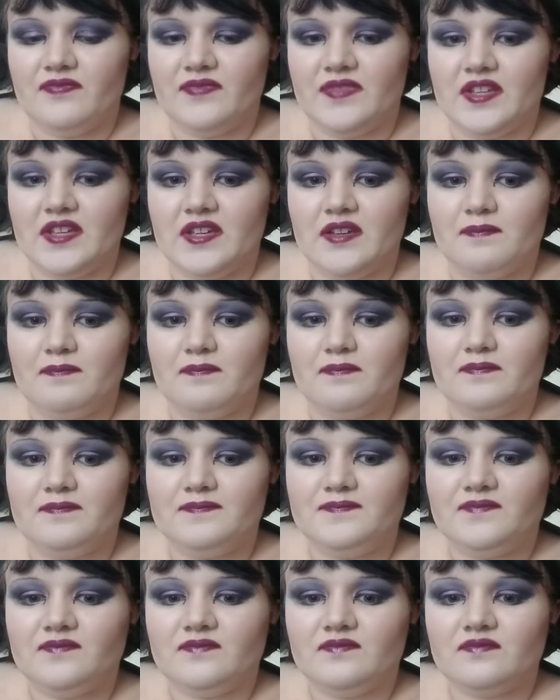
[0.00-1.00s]
the
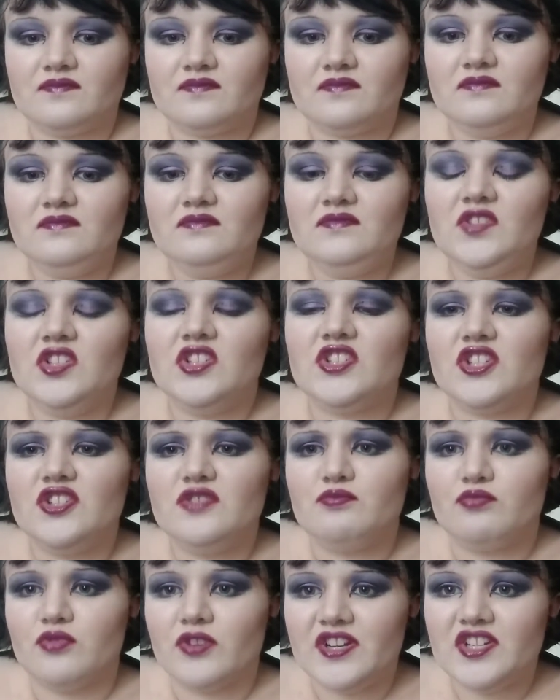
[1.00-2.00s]
the sort
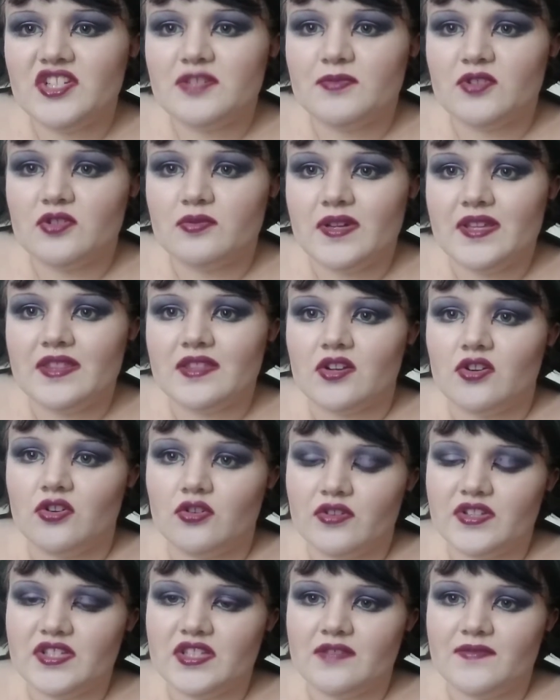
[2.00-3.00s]
of bridge between the
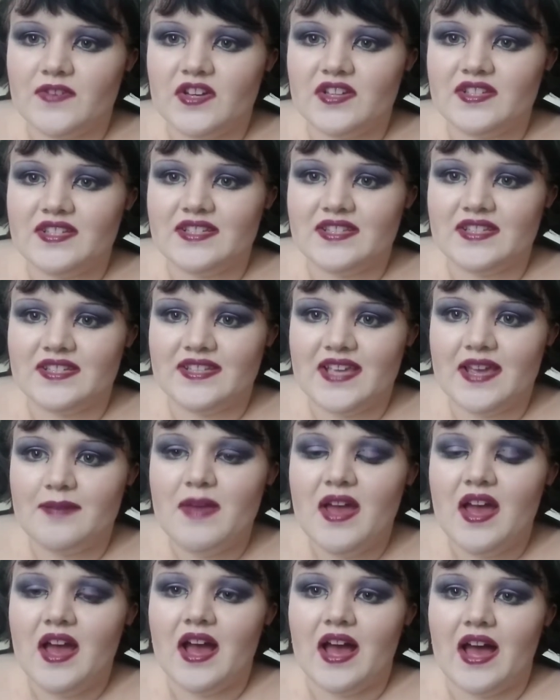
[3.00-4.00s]
chorus and the verse is the same.